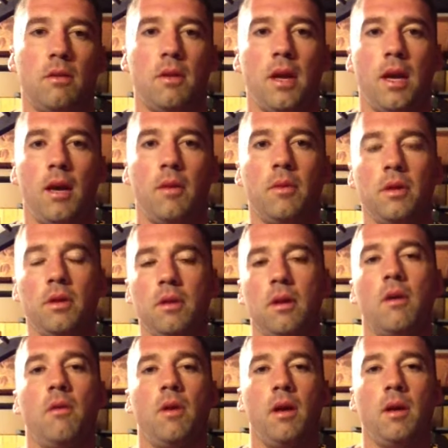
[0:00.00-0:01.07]
that. When you
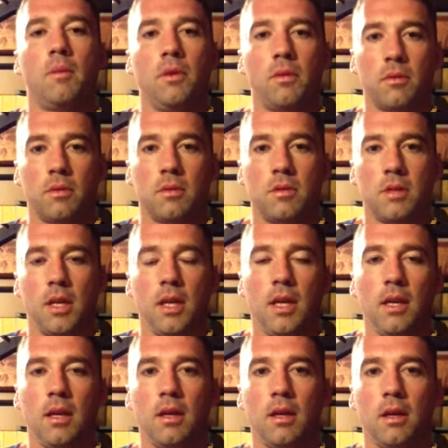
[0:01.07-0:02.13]
go up, you want to see